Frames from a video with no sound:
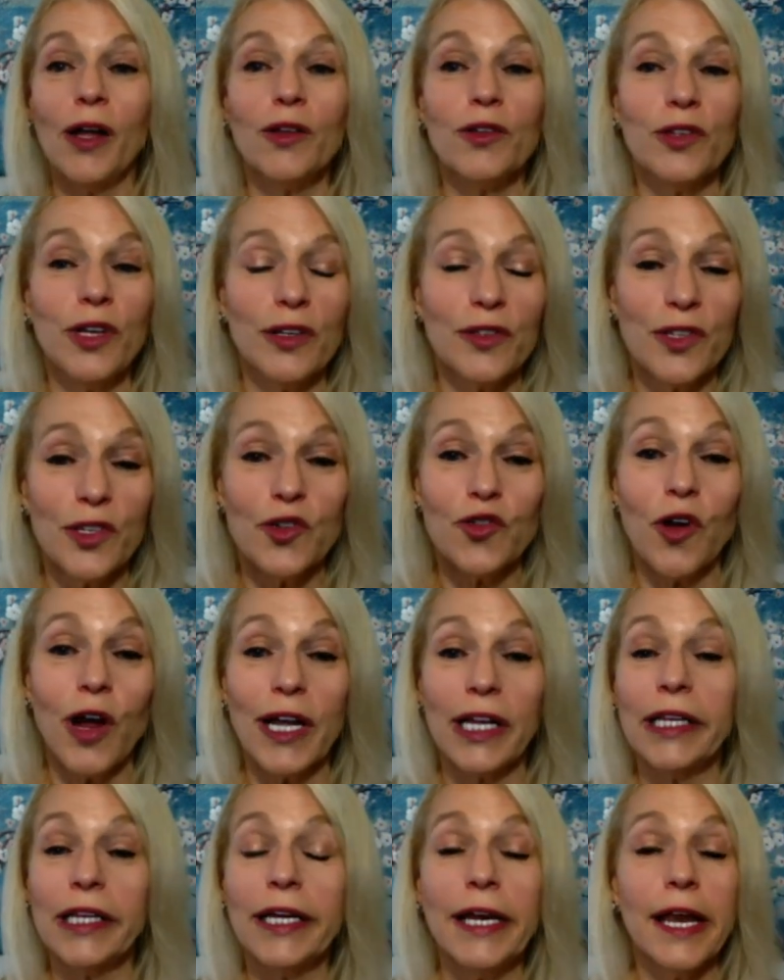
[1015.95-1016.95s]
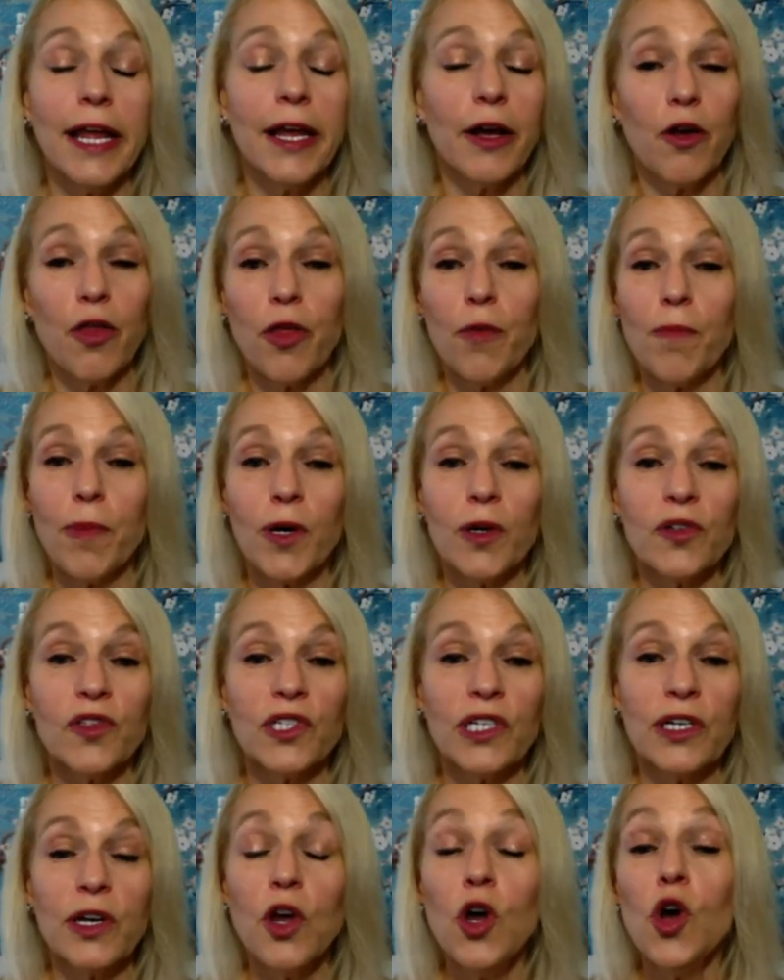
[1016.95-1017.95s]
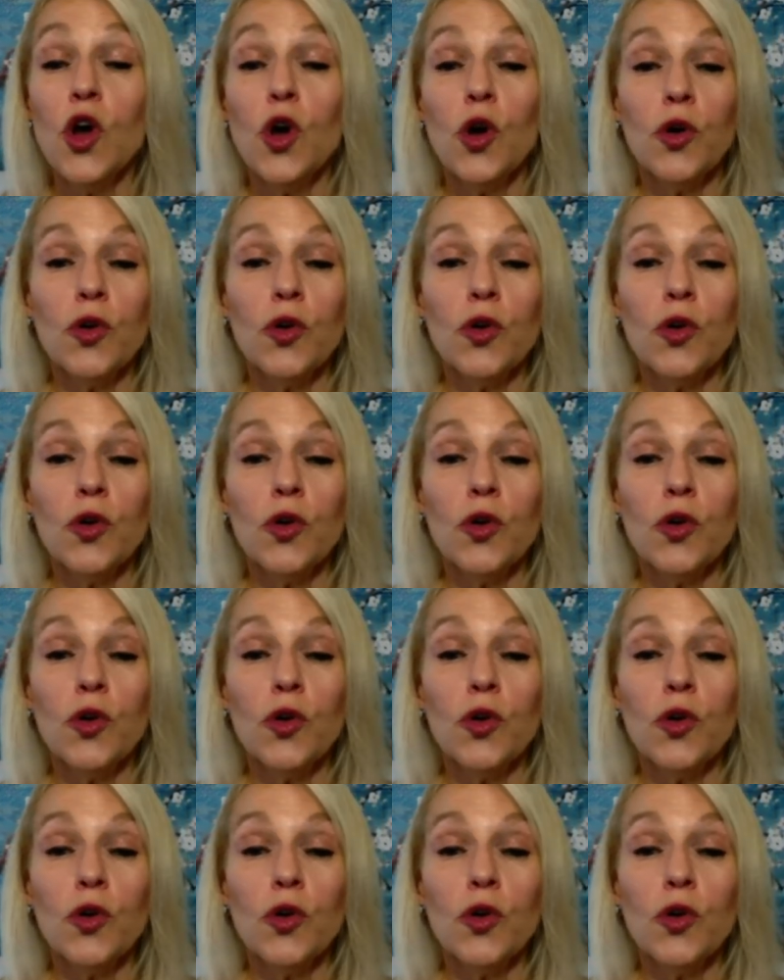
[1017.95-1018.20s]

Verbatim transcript: ha- does the dry cleaning or the person